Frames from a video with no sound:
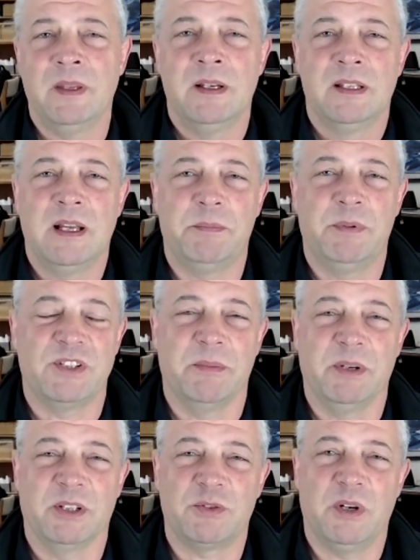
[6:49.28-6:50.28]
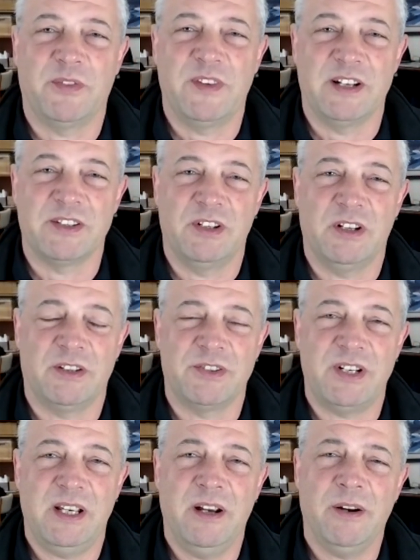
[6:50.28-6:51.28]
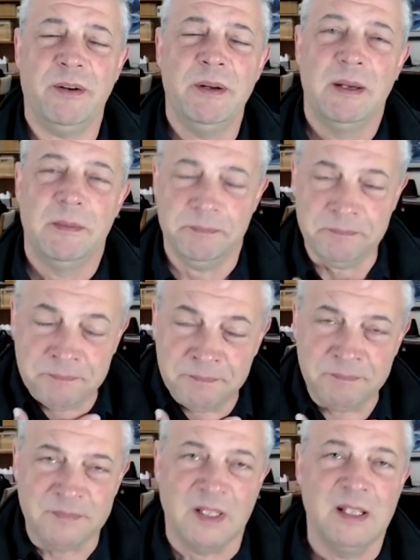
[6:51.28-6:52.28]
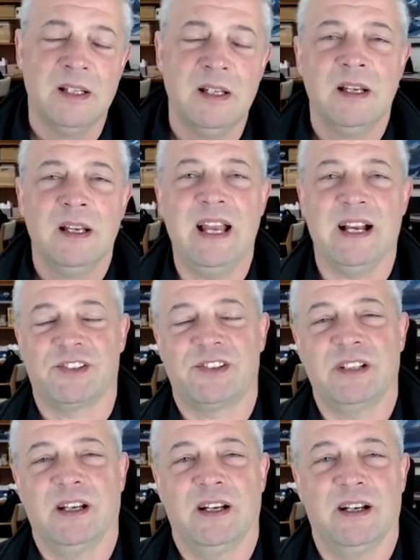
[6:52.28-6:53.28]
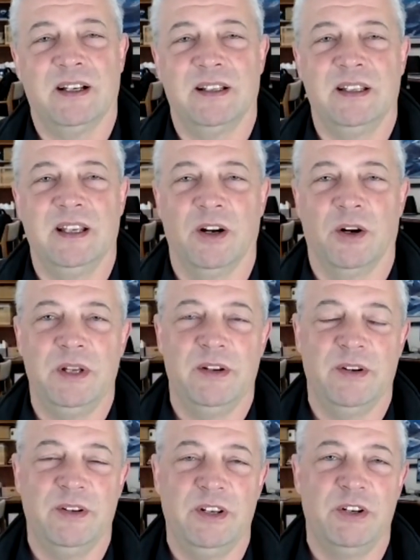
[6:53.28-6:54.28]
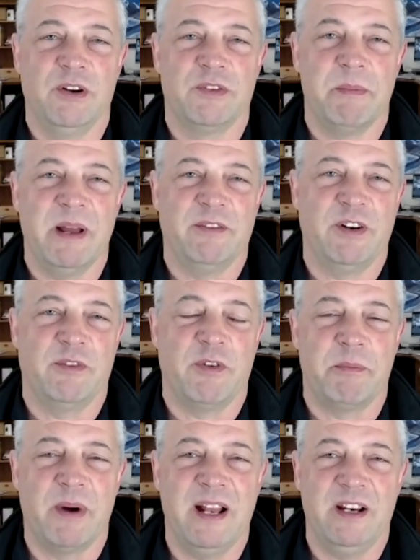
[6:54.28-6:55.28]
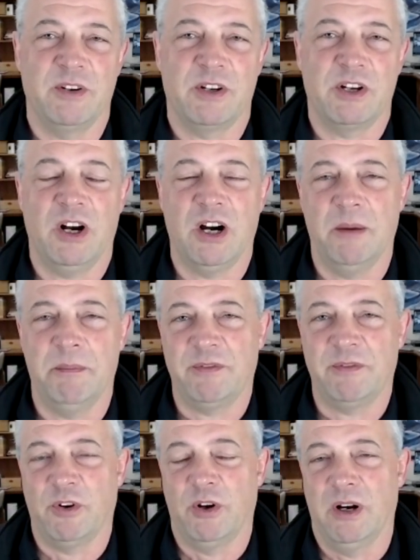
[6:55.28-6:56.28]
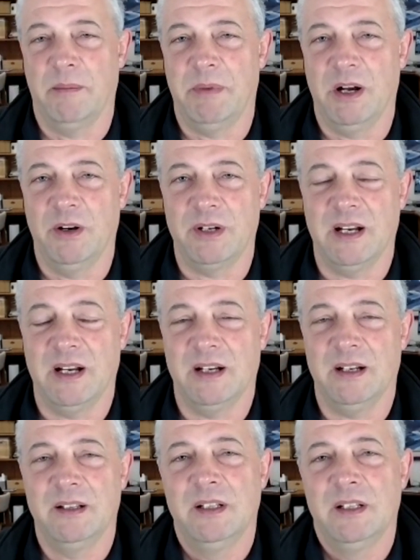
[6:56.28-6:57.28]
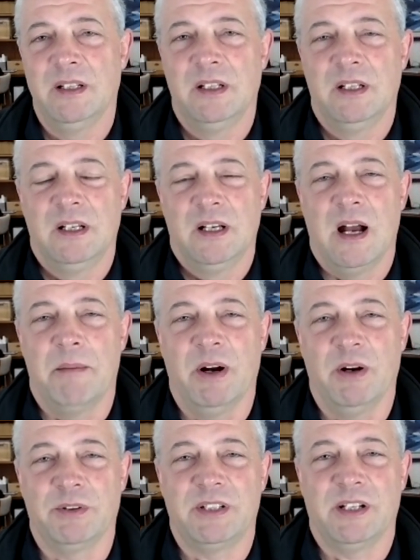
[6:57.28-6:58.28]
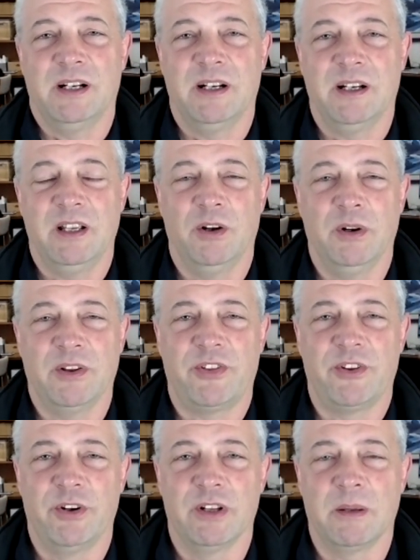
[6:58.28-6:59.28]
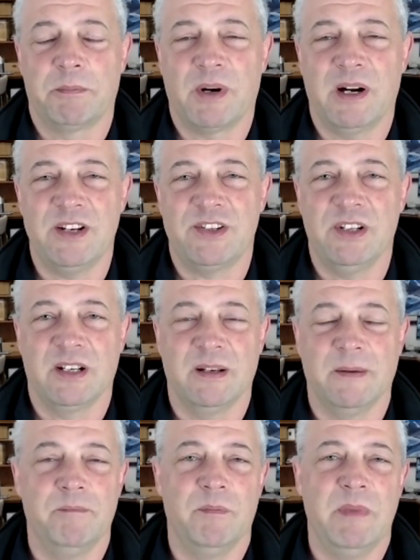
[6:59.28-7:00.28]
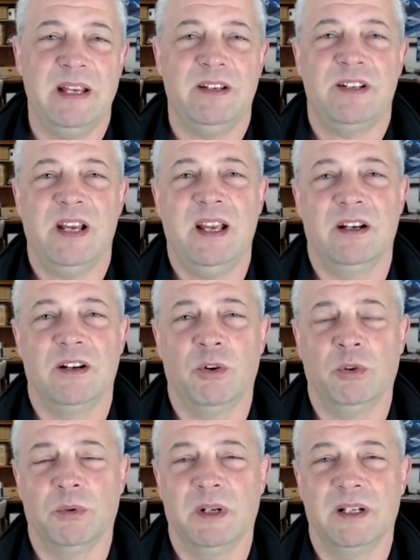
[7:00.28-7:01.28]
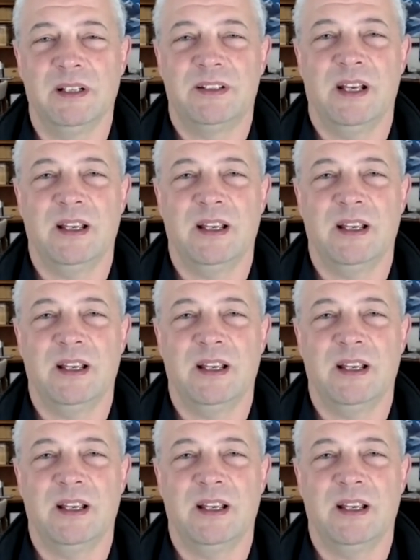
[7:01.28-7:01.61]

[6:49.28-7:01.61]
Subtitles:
That puts you about $12,000 a year. Yes, you do have the benefit of a brand new car, but for about a third of the price, you can maintain an old one and take